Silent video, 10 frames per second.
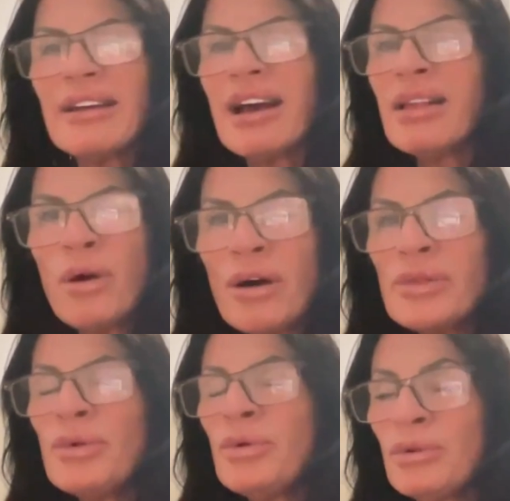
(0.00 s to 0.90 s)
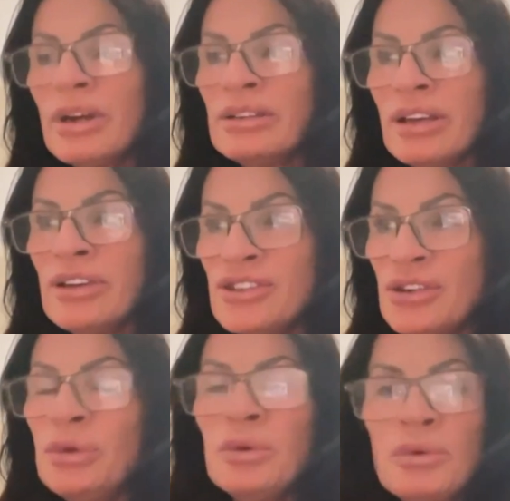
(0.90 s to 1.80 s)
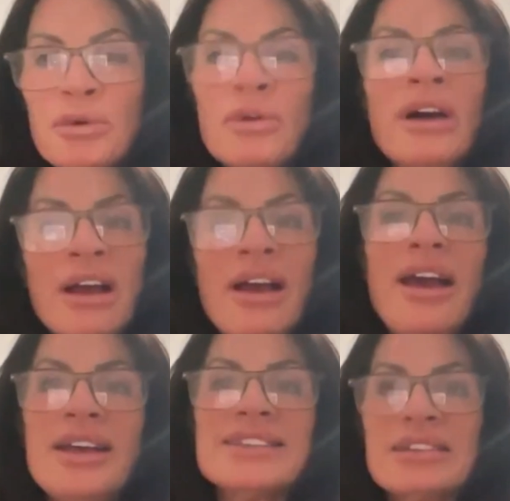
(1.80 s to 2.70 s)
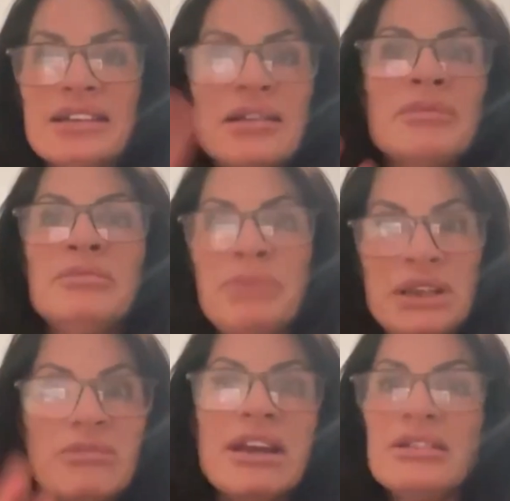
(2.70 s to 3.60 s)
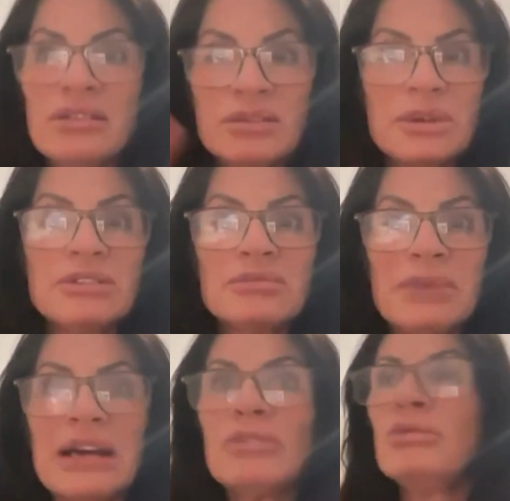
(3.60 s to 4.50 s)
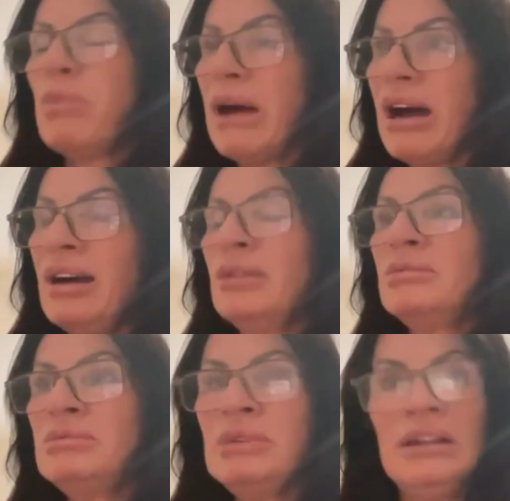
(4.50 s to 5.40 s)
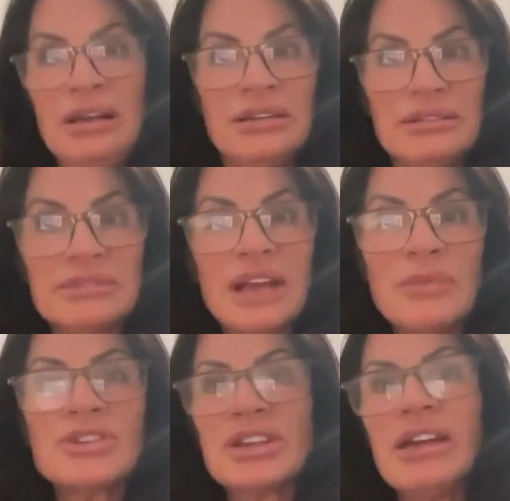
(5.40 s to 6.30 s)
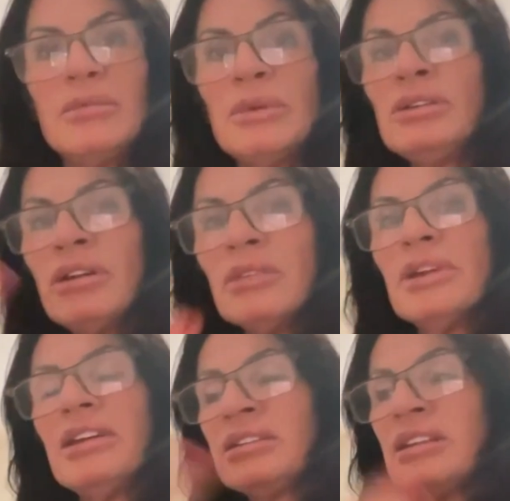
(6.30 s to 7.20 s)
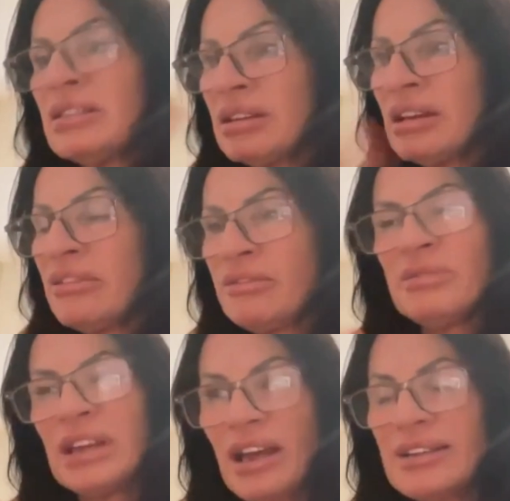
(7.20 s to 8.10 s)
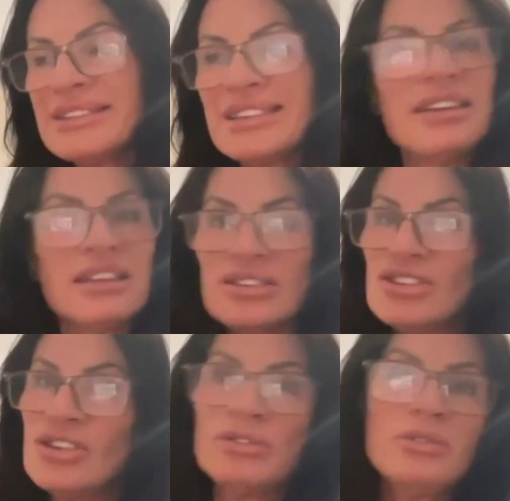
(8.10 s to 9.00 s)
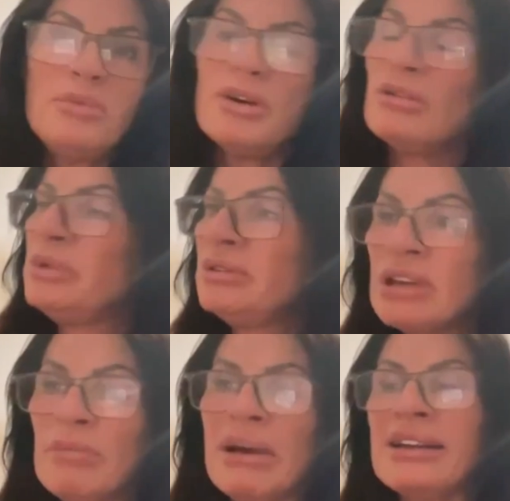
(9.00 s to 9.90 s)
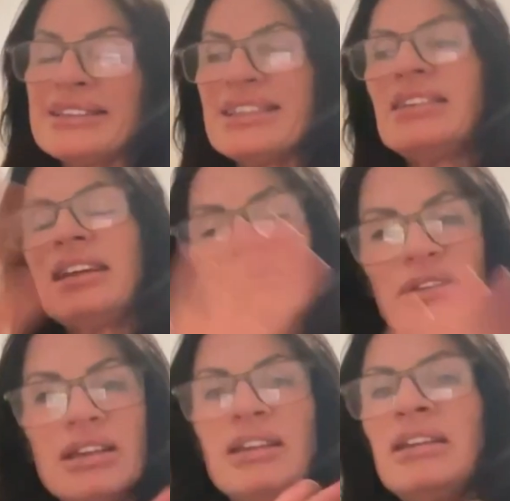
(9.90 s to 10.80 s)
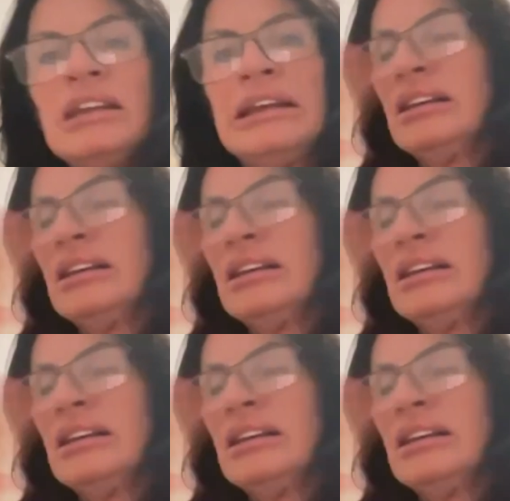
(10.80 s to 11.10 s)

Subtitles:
get it a lot though, as you know. It's like, but you'll get the odd one will come back and go, wow, that was right. But normally, if they can't take it, as you know, Paul, we'll get back and say, right, okay,